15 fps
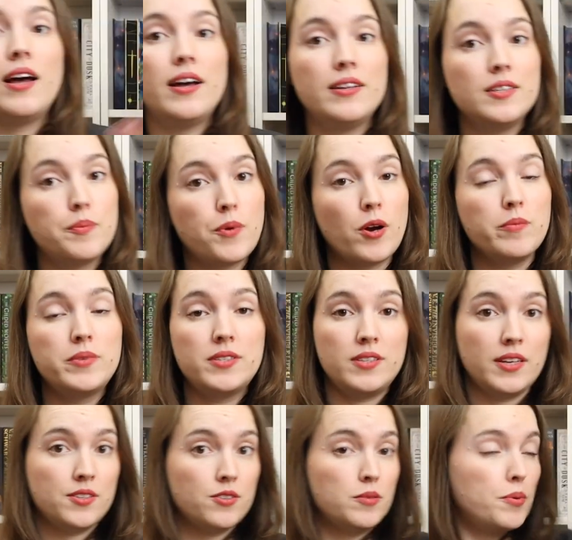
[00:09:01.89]
And the prompt
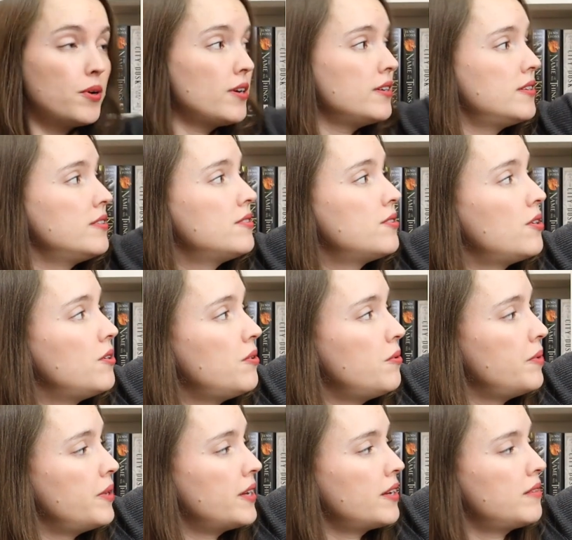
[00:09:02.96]
stays on the board, so
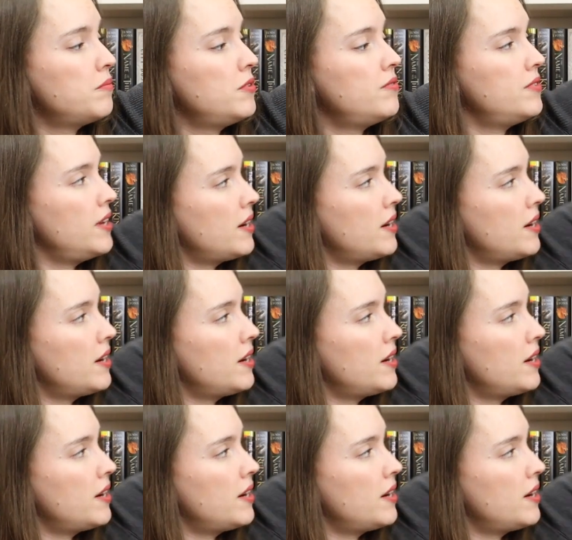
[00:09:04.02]
we can move the